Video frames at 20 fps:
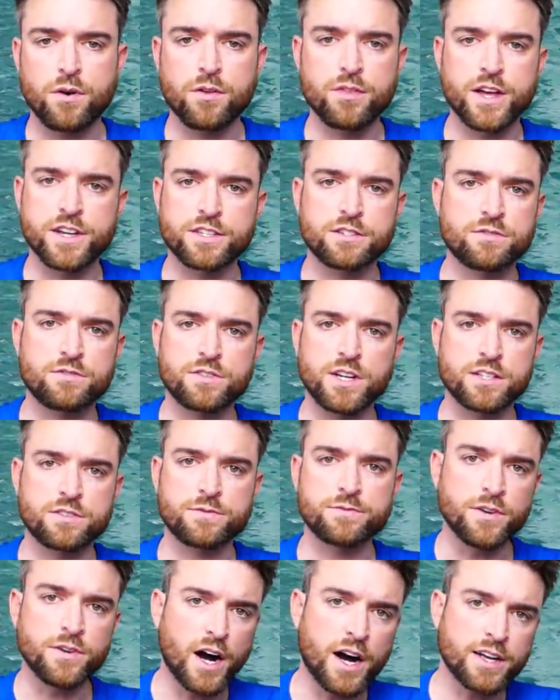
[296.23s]

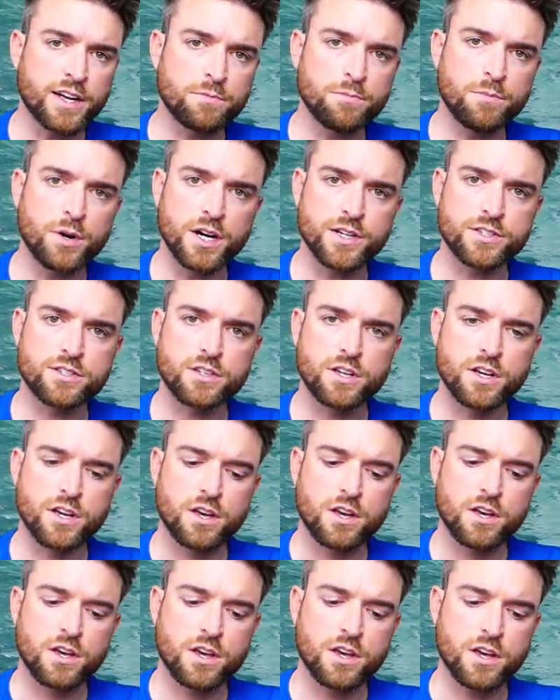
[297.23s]
That's fine, but
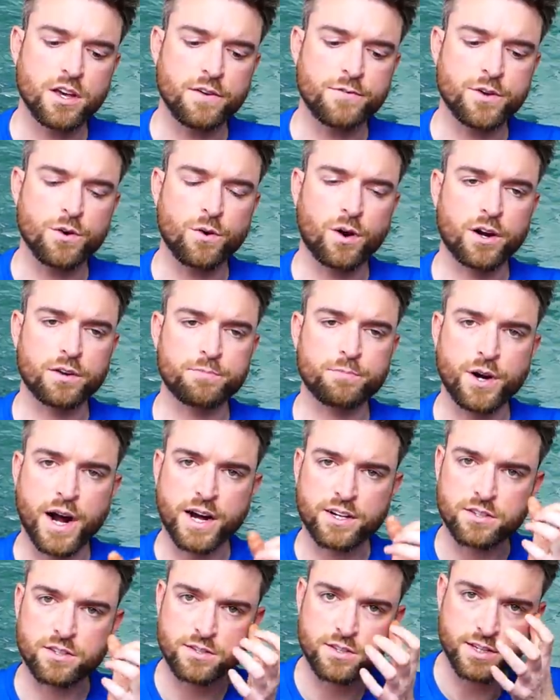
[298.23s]
if you are
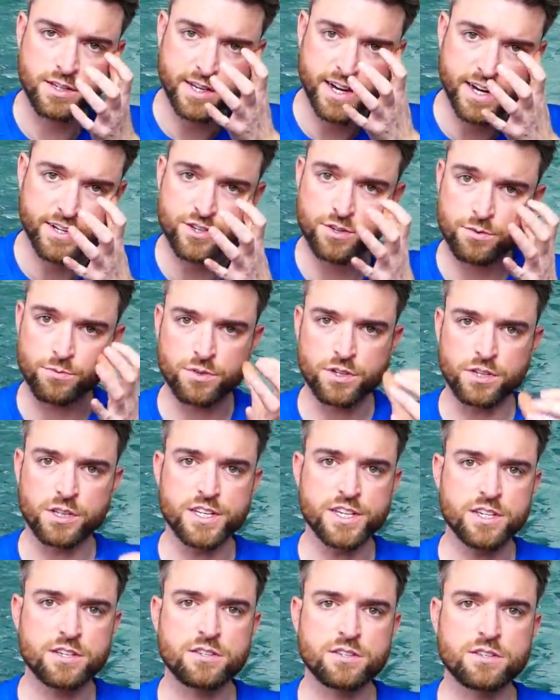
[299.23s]
practicing catch and
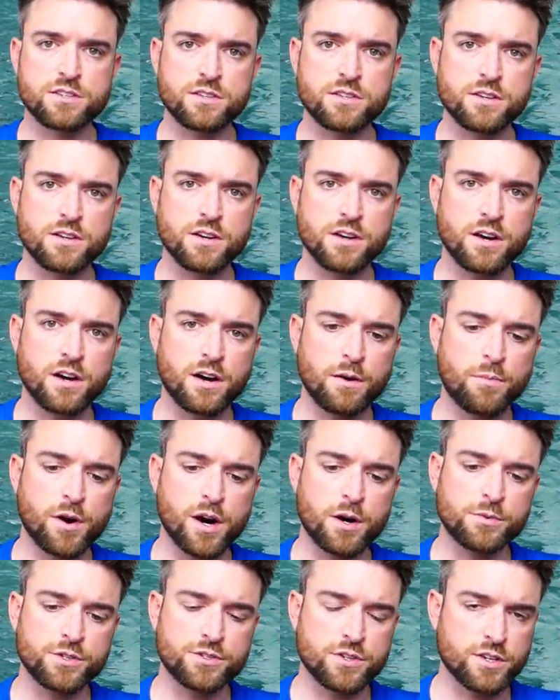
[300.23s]
release, a
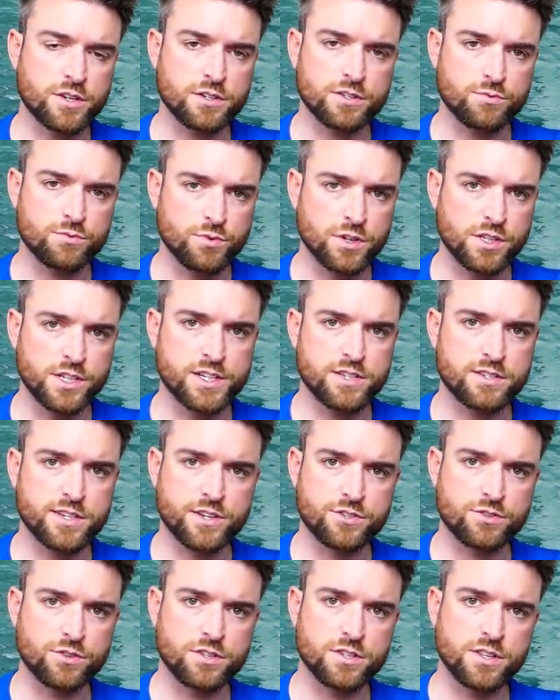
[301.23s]
barbless hook is really
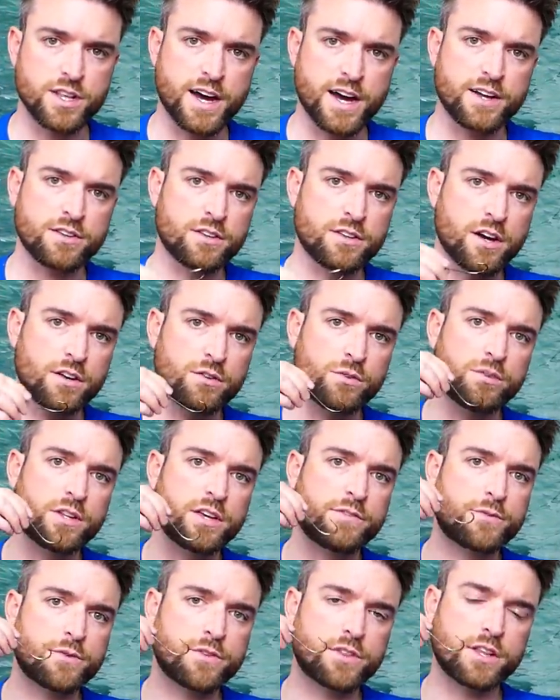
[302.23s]
essential to that, not
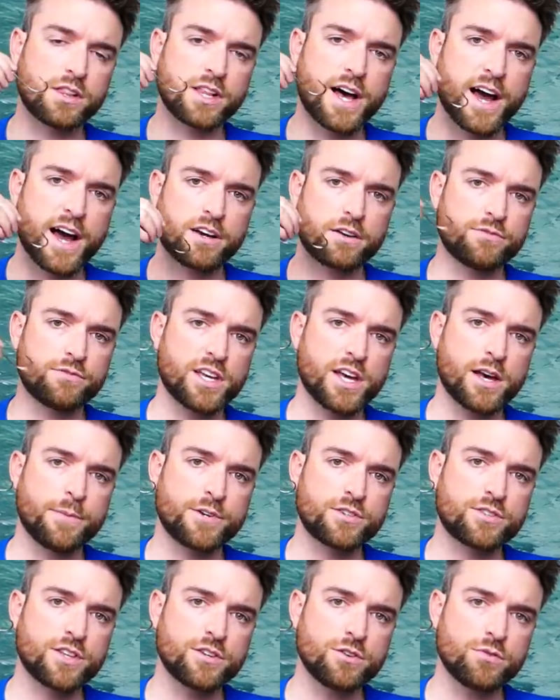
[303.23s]
only for lack of
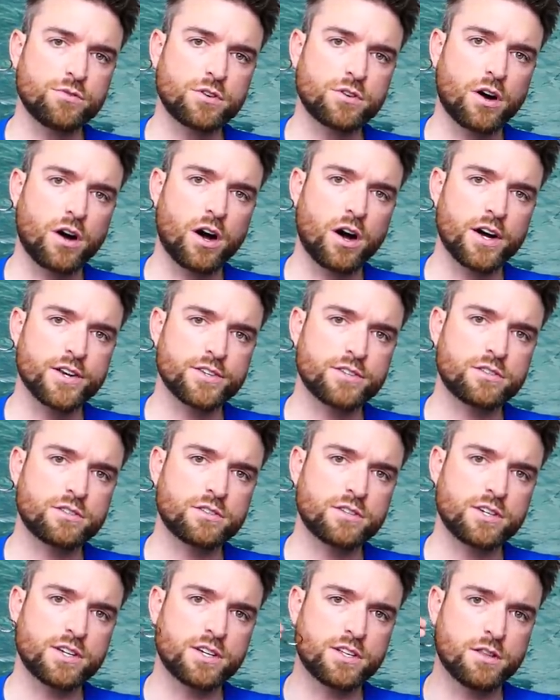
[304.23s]
damage that you
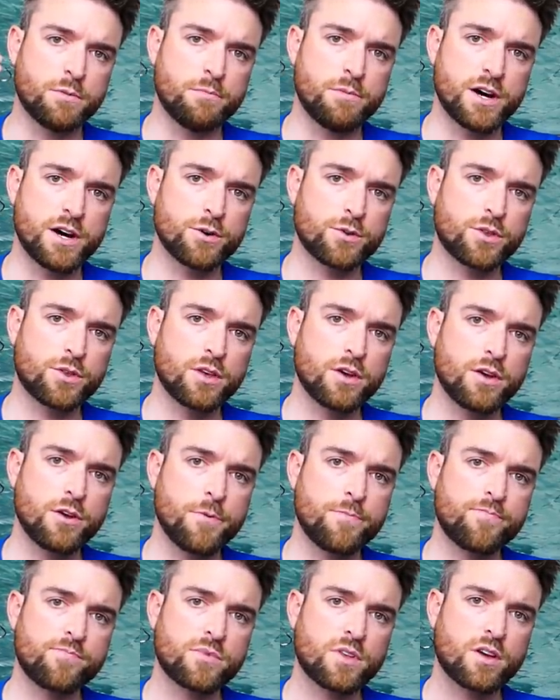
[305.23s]
cause in the mouth,
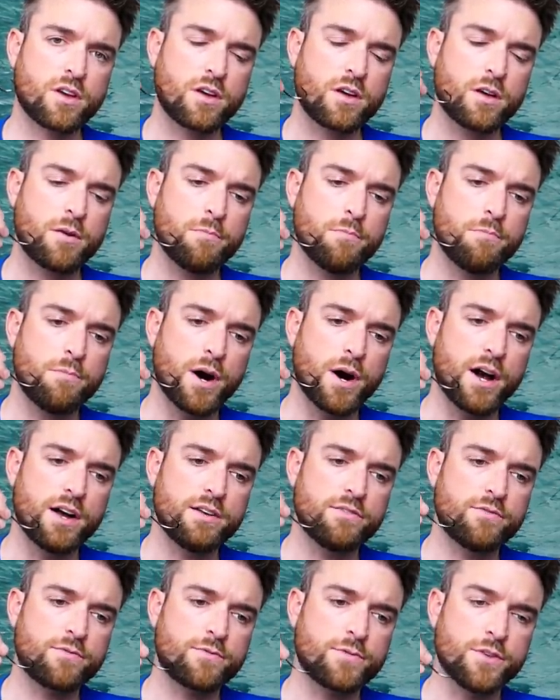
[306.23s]

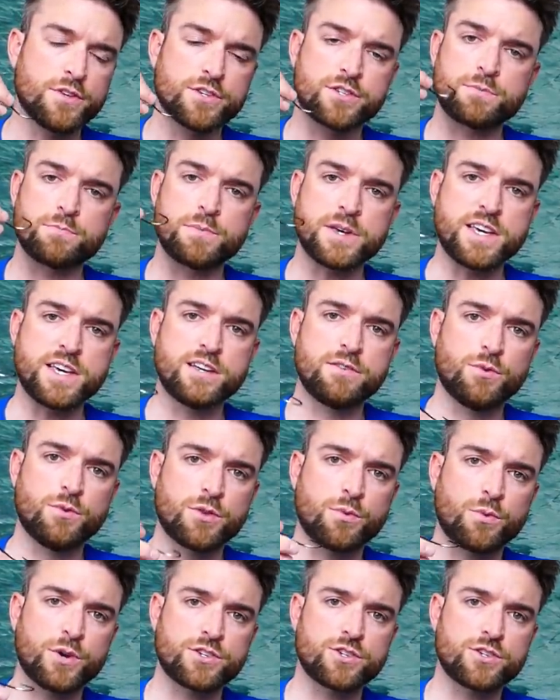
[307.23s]
but for the speed
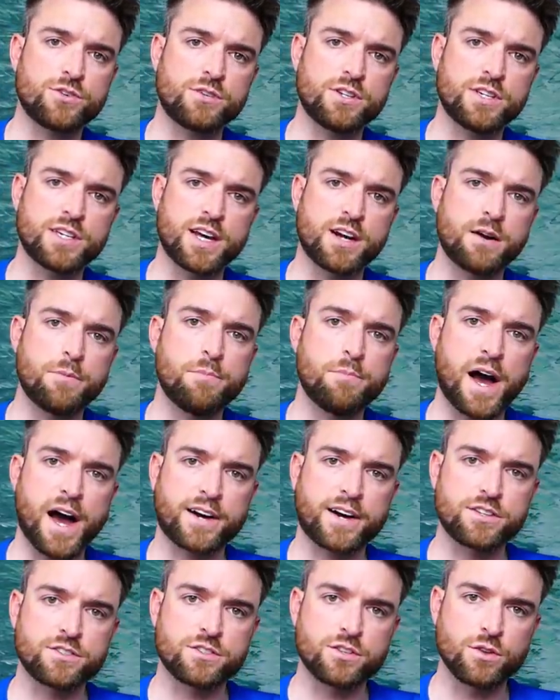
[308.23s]
with which you can get it
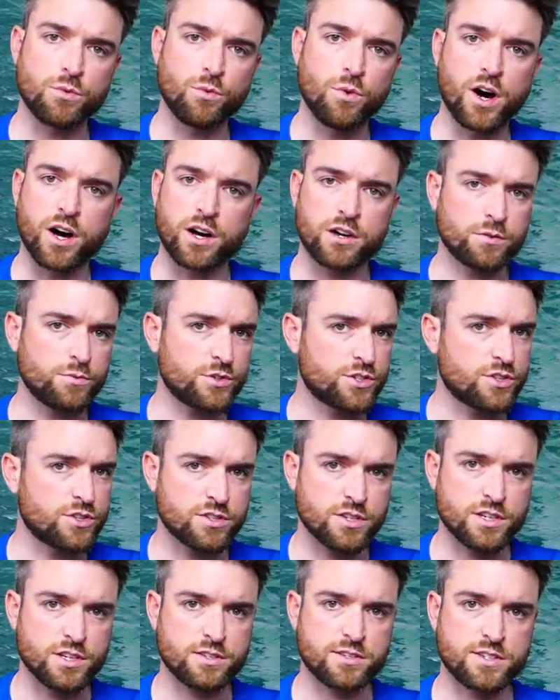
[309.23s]
back into the water, which
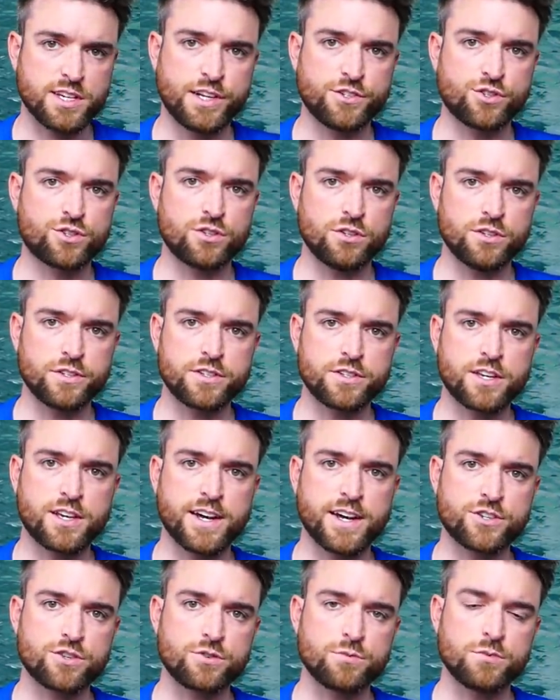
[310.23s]
is essential to
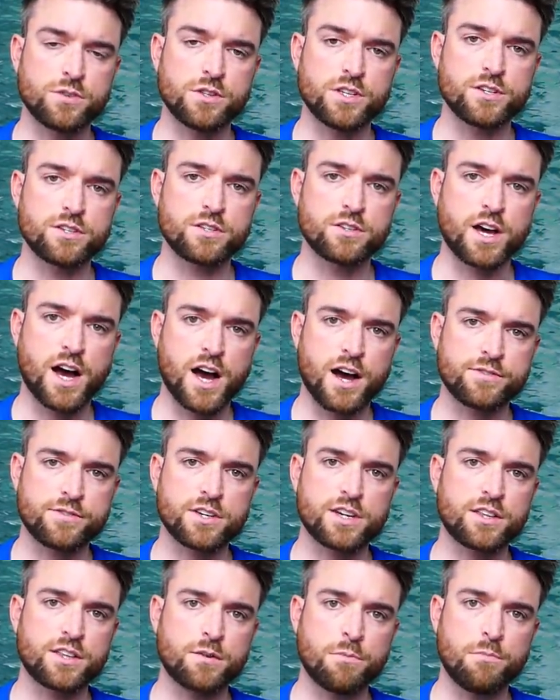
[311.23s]
catch and release. You have
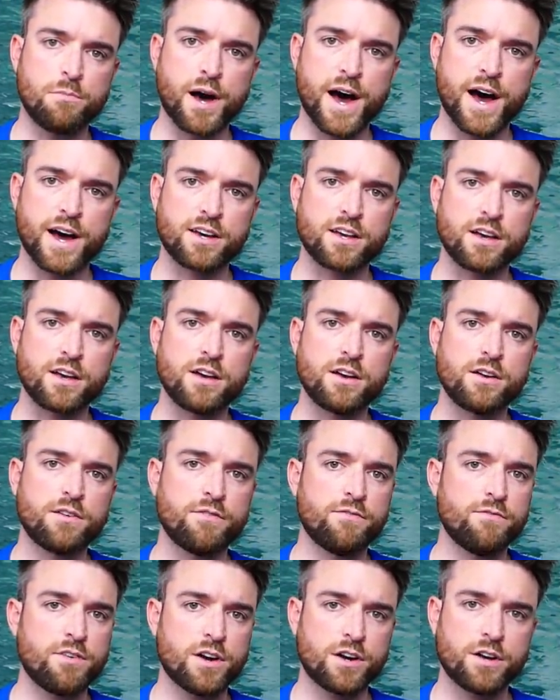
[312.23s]
to get them back
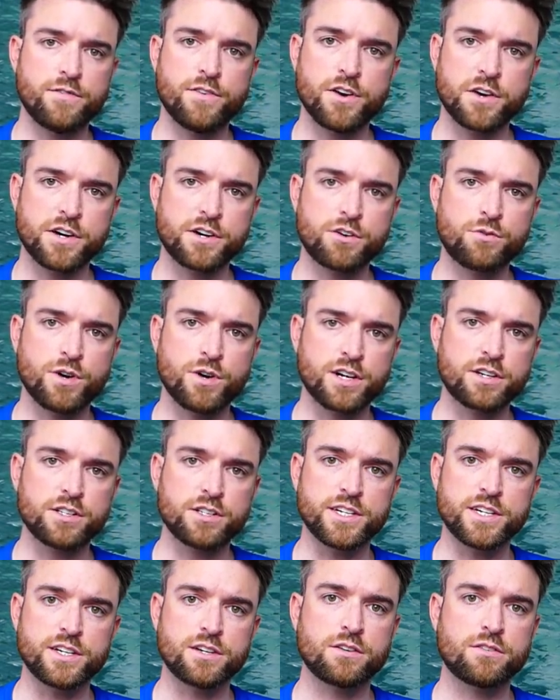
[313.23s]
very, very
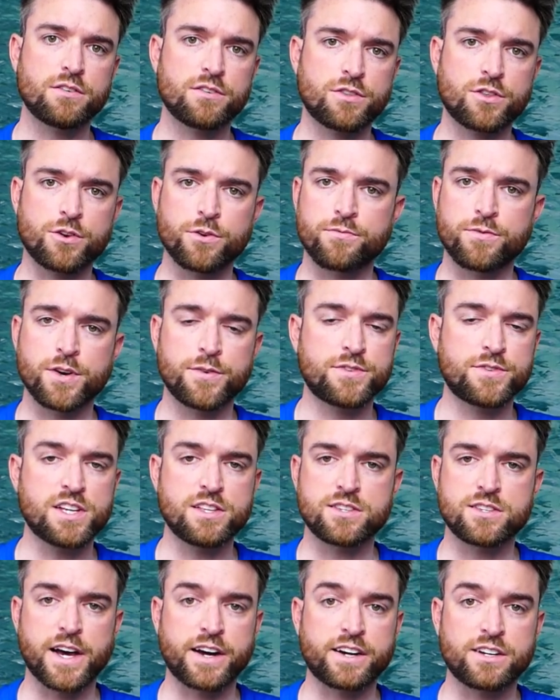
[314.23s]
quickly.
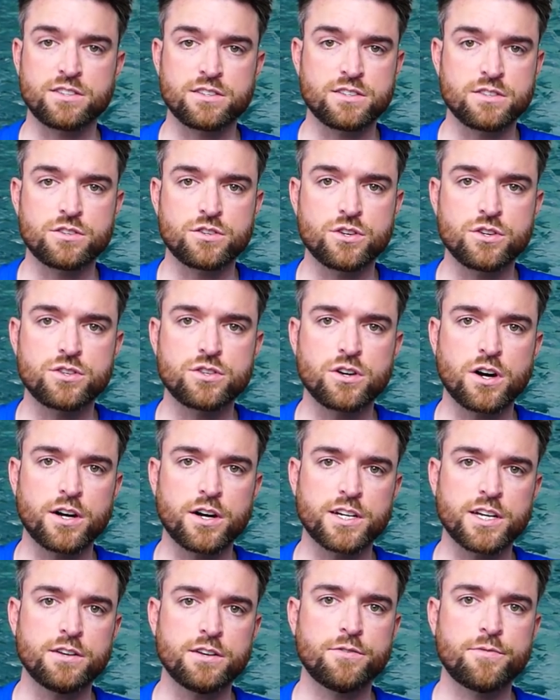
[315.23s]
15 seconds is a good
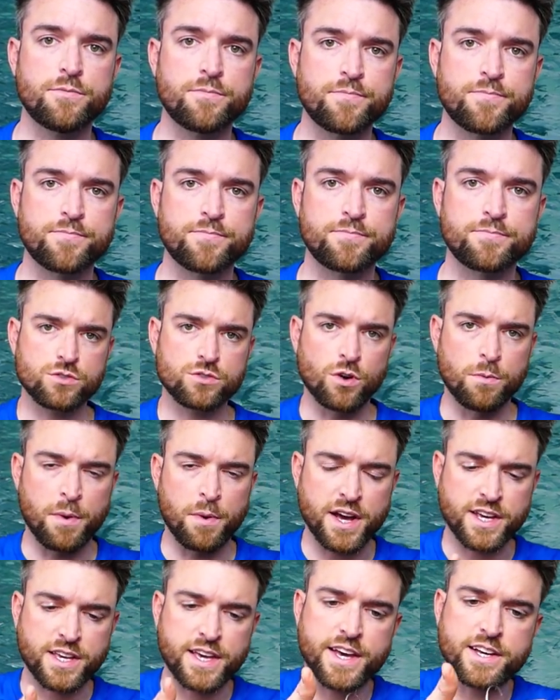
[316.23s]
target. So in
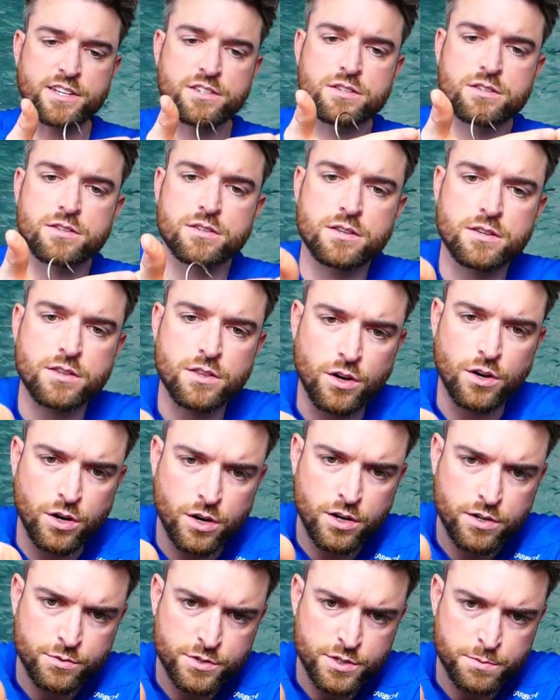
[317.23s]
my case, the
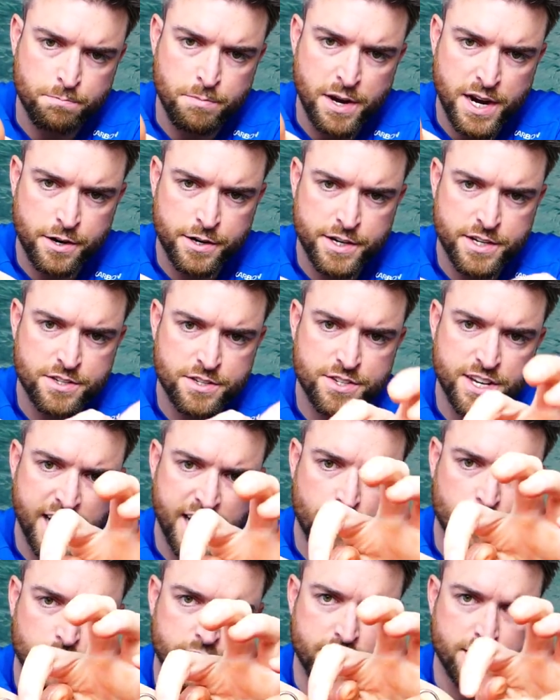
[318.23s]
hook was buried
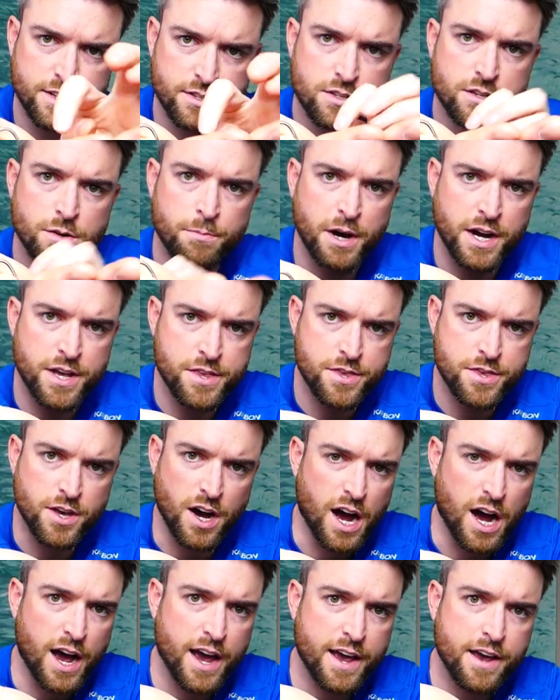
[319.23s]
down into my
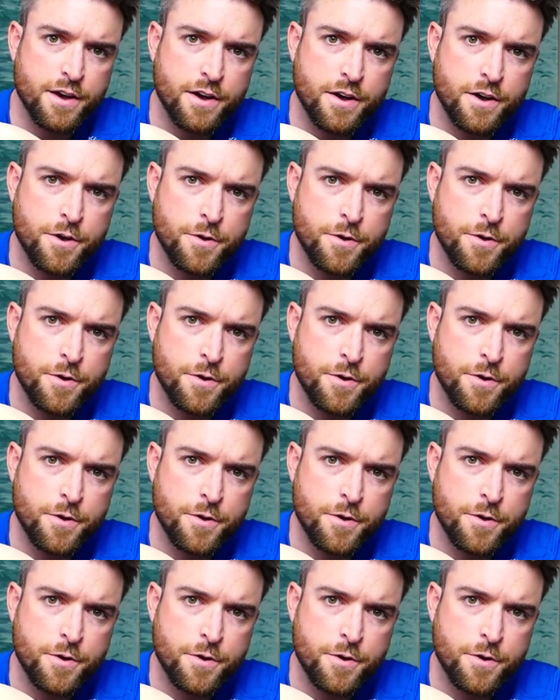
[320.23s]
thigh.